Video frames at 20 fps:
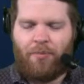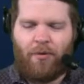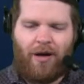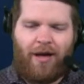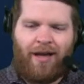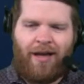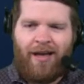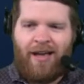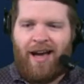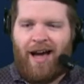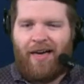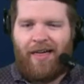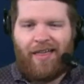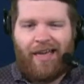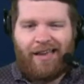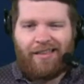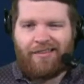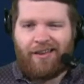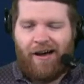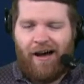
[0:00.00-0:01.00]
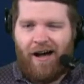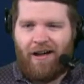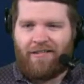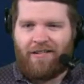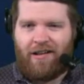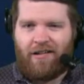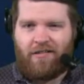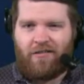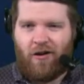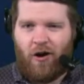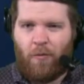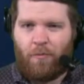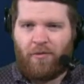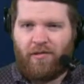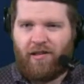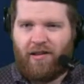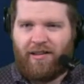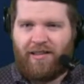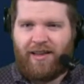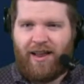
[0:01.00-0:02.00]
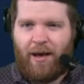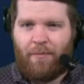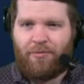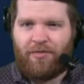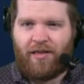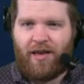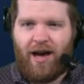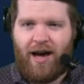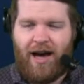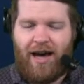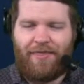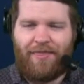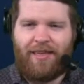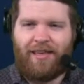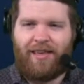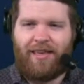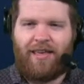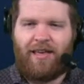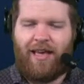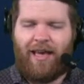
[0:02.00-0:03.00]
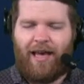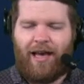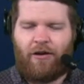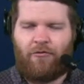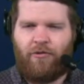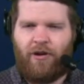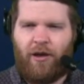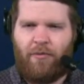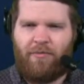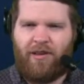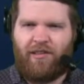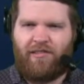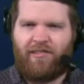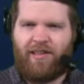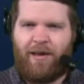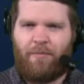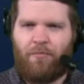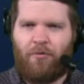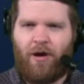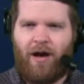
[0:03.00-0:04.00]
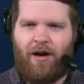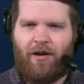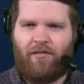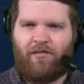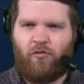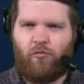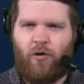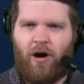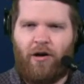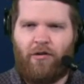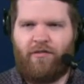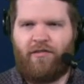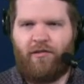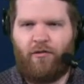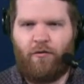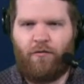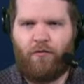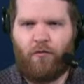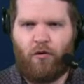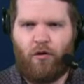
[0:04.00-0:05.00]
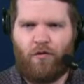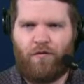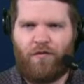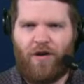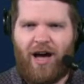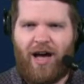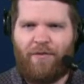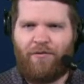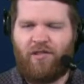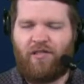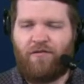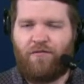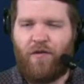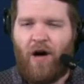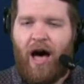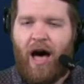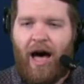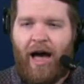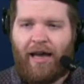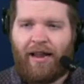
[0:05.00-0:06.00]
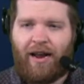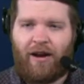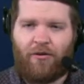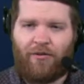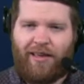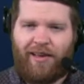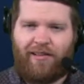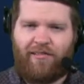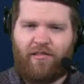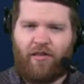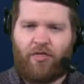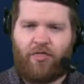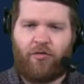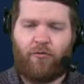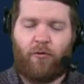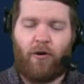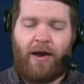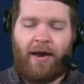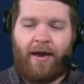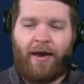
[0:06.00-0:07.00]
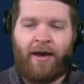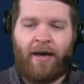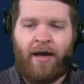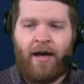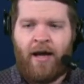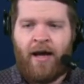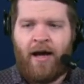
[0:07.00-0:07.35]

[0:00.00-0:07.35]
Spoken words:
But I like Tajay Sharp as a depth guy. I think Equanimeous St. Brown as a wide receiver 4 or 5 is fine. I don't think he's a 3.